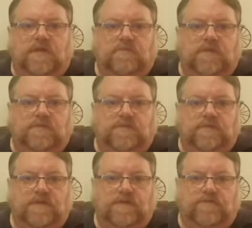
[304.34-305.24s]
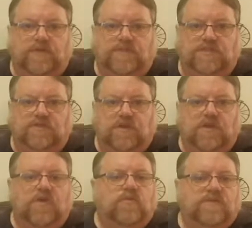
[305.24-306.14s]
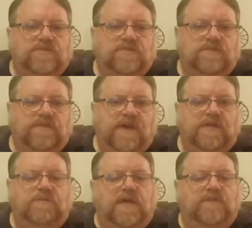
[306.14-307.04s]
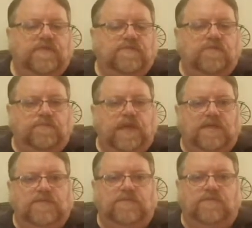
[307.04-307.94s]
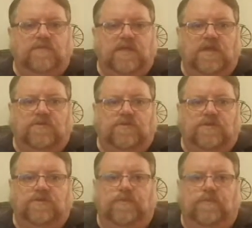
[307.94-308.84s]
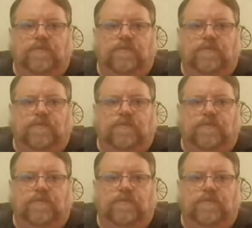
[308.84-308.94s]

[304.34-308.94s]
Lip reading: most definitive reason, which is in fact the metaphysical basis for the other 2,